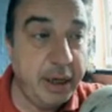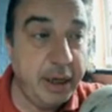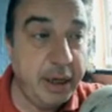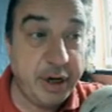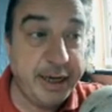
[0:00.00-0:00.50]
If
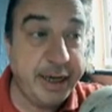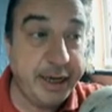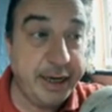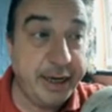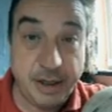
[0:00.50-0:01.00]
you try and get in
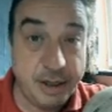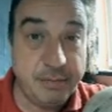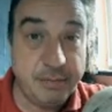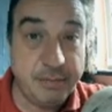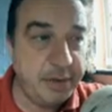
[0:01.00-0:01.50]
touch,
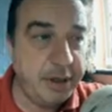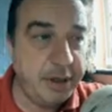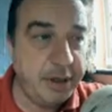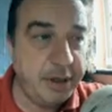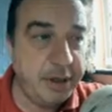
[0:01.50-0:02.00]
we
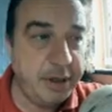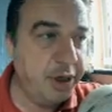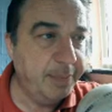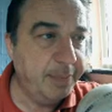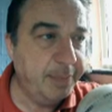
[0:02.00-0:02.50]
do
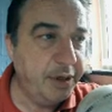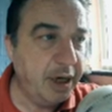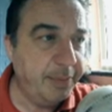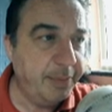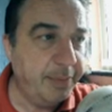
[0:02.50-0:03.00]
trips and you can
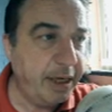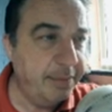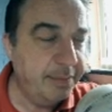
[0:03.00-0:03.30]
come and see.